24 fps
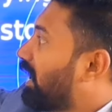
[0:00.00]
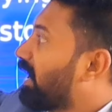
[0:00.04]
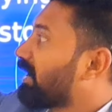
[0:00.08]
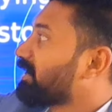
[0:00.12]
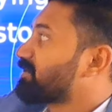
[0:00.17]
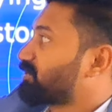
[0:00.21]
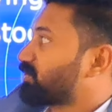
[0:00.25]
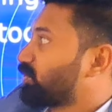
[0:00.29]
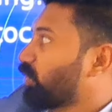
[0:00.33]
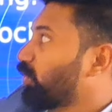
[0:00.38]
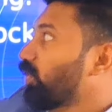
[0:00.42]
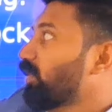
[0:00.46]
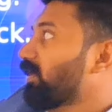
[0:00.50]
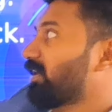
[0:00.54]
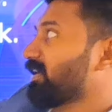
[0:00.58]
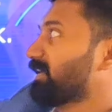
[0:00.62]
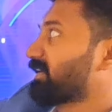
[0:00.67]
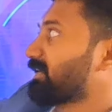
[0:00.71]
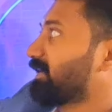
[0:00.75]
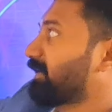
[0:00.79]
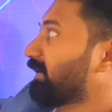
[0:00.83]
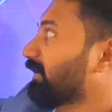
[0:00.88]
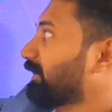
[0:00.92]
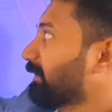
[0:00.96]
I
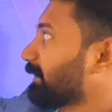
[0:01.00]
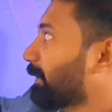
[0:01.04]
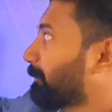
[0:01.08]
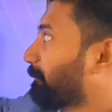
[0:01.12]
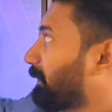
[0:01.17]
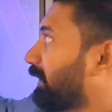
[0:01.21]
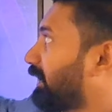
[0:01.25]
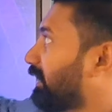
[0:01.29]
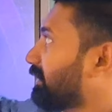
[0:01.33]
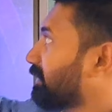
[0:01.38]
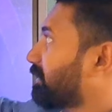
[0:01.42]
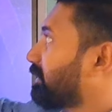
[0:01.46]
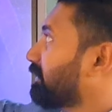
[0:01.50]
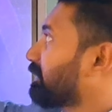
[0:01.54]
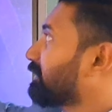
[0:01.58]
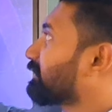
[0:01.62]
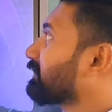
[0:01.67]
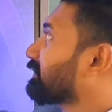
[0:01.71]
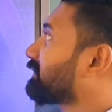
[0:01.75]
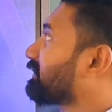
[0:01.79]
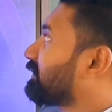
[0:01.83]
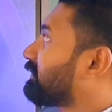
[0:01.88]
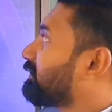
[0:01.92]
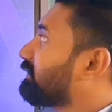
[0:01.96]
saw a girl in the park.
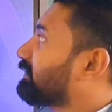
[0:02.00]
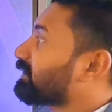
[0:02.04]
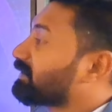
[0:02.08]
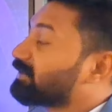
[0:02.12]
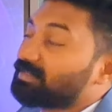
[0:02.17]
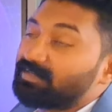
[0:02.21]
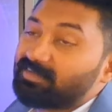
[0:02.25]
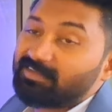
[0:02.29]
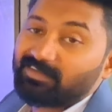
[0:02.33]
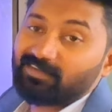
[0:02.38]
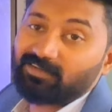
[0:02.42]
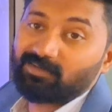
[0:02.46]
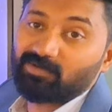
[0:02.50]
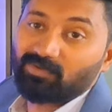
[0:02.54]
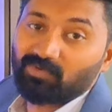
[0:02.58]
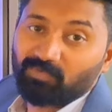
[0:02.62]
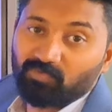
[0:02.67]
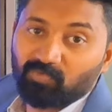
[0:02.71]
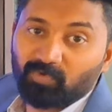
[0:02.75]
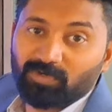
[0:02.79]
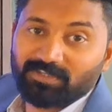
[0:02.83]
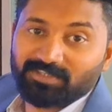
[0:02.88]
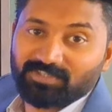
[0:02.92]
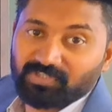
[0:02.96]
The girl
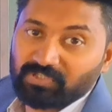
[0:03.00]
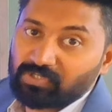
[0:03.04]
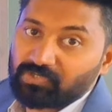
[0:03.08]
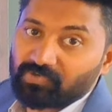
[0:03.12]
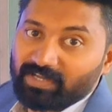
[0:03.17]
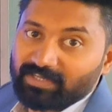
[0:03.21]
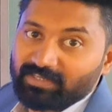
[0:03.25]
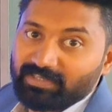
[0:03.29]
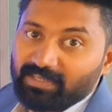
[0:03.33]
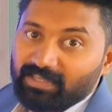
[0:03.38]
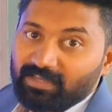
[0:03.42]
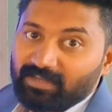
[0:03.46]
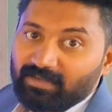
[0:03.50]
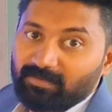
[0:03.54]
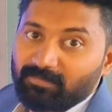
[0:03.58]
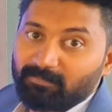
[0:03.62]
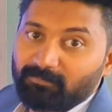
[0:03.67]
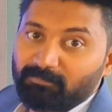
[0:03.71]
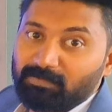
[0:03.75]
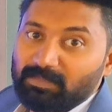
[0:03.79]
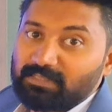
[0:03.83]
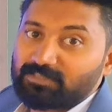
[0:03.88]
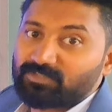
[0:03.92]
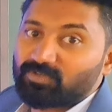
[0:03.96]
was crying.
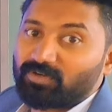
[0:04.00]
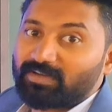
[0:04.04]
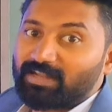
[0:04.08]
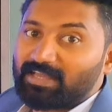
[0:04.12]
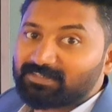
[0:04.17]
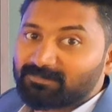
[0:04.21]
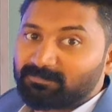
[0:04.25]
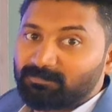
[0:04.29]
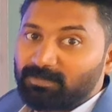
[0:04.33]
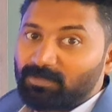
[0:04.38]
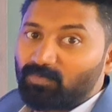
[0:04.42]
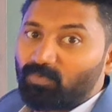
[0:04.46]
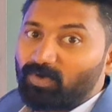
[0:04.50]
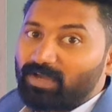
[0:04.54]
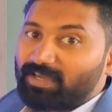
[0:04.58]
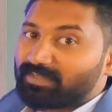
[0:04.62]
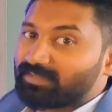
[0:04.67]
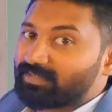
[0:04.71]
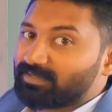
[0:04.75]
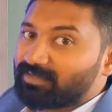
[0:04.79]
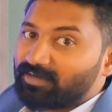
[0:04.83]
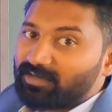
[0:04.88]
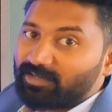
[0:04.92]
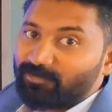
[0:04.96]
Please don't ask me
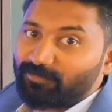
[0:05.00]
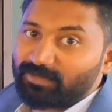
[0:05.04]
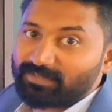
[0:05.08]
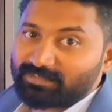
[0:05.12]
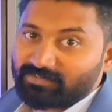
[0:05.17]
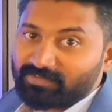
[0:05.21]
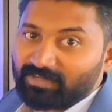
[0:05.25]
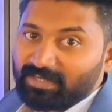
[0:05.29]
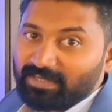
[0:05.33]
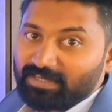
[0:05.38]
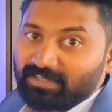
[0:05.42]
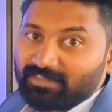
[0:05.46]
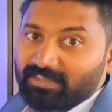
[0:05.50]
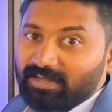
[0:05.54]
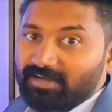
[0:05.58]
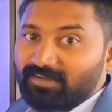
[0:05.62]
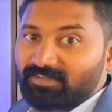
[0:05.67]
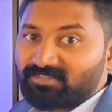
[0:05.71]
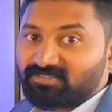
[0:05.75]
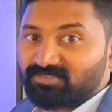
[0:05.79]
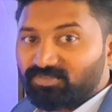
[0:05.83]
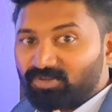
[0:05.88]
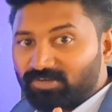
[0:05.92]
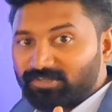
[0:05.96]
why the girl was crying.
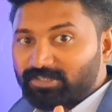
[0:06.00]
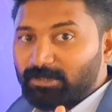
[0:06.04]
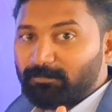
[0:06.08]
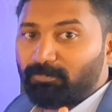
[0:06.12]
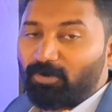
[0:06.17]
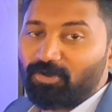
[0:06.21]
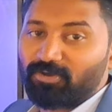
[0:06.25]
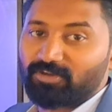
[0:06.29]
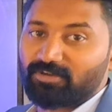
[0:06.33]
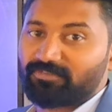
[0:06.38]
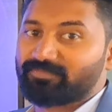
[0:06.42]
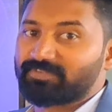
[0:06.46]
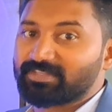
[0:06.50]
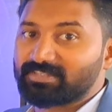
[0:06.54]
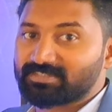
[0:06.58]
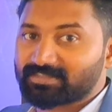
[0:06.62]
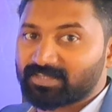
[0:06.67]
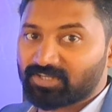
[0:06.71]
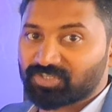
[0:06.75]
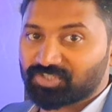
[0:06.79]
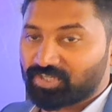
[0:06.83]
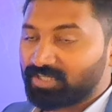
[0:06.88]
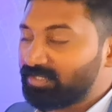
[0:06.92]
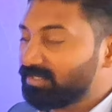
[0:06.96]
That is not the point of
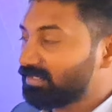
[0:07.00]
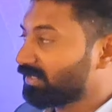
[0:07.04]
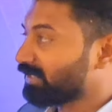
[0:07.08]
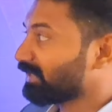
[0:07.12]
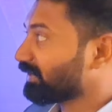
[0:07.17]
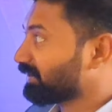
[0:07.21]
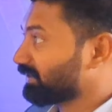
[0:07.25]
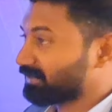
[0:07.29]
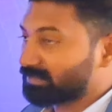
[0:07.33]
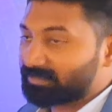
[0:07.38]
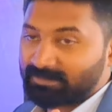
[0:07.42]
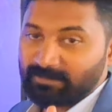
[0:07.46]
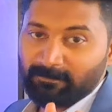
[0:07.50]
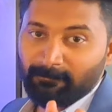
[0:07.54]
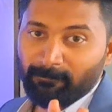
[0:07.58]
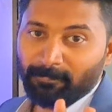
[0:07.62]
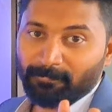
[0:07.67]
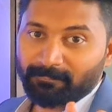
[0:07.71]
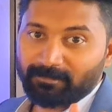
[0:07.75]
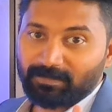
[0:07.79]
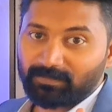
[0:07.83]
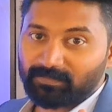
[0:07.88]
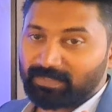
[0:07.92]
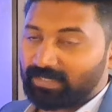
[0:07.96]
discussion here.
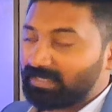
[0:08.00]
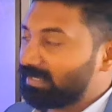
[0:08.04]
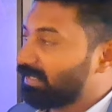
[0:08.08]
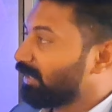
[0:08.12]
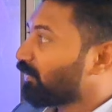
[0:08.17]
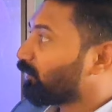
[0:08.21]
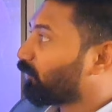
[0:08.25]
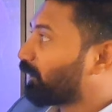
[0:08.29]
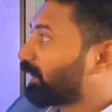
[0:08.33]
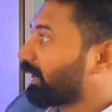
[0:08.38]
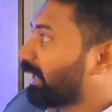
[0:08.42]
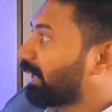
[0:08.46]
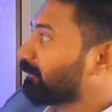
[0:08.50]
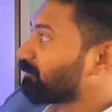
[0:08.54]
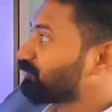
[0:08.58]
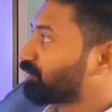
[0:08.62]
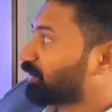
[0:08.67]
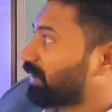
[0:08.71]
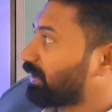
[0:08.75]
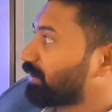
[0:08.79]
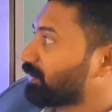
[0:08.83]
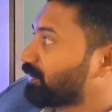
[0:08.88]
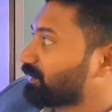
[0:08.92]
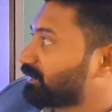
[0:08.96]
Okay. What I'm
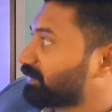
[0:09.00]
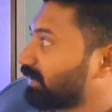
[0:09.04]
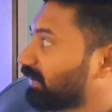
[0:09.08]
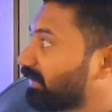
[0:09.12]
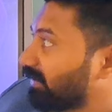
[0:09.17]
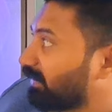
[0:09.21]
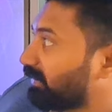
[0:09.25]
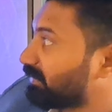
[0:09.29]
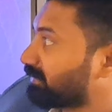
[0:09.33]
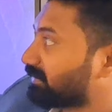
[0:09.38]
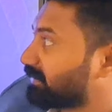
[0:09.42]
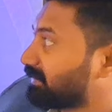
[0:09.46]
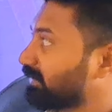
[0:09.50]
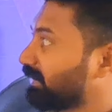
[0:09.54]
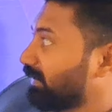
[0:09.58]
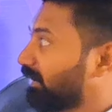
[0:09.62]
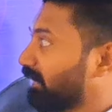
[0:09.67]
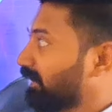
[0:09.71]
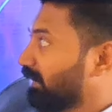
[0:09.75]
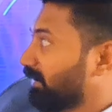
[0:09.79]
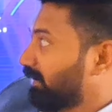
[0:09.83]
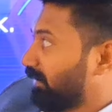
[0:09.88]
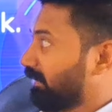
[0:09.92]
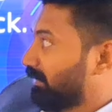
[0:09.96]
trying to say is,
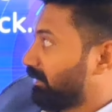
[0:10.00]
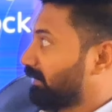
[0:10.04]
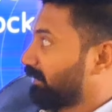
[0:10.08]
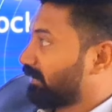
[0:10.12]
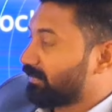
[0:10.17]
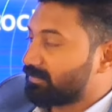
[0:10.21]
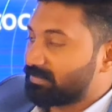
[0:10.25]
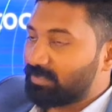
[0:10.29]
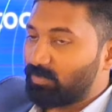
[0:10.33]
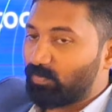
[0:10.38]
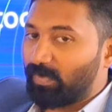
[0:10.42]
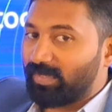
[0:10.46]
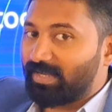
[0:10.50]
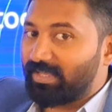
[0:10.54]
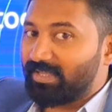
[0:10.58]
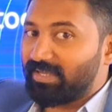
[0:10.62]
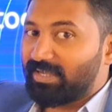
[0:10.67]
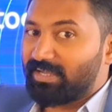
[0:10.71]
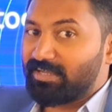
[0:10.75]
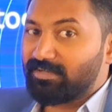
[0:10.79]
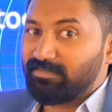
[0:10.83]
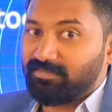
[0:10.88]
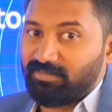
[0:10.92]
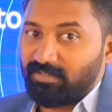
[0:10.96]
see, when I
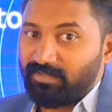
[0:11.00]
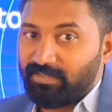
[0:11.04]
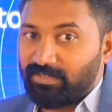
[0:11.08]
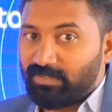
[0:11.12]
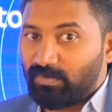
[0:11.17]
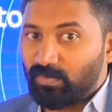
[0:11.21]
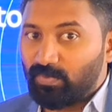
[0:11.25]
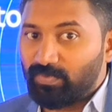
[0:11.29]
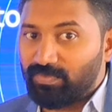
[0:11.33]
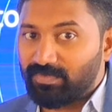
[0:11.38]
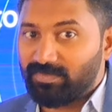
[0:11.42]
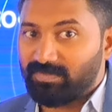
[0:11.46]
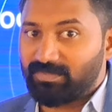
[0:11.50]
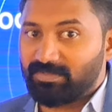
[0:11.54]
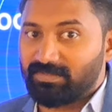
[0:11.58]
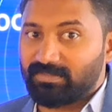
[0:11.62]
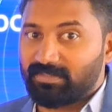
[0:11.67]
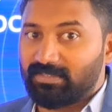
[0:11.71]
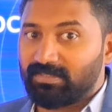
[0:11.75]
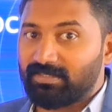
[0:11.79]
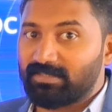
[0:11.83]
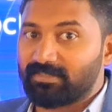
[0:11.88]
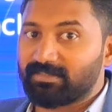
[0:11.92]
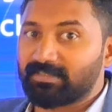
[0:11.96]

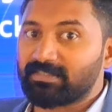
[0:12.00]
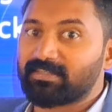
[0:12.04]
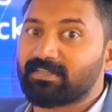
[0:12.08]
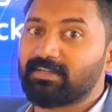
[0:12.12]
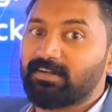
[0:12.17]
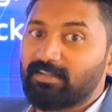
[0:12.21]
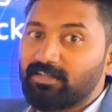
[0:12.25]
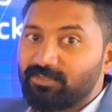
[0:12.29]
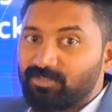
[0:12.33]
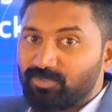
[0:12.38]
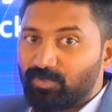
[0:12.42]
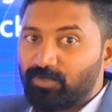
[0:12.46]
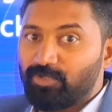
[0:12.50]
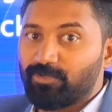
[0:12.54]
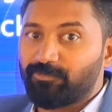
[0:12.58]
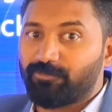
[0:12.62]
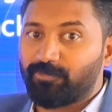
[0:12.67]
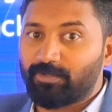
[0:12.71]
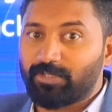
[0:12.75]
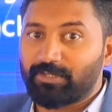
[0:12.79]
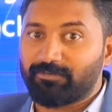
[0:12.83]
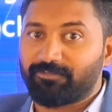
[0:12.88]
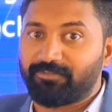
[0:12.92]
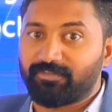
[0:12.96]
introduce the girl to you
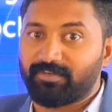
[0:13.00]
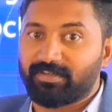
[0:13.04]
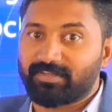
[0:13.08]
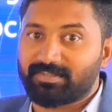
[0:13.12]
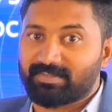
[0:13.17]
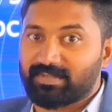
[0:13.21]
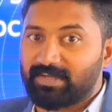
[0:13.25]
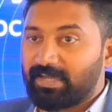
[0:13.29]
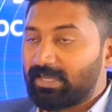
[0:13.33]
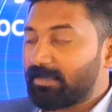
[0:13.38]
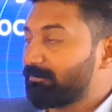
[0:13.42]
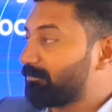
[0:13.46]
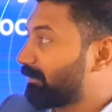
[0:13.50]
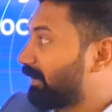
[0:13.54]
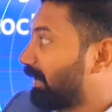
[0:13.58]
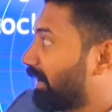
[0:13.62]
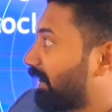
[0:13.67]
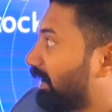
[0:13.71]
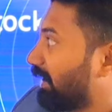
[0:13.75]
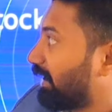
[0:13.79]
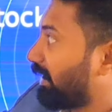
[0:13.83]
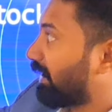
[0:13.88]
for the first time,